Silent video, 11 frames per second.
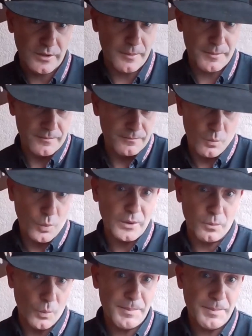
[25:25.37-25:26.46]

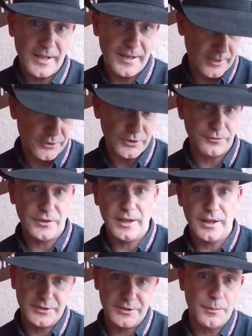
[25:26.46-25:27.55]
we pay an entry fee
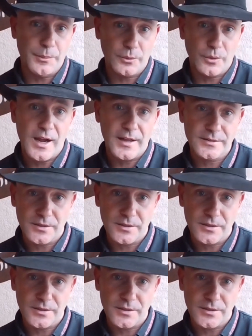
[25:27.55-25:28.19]
every time we ride.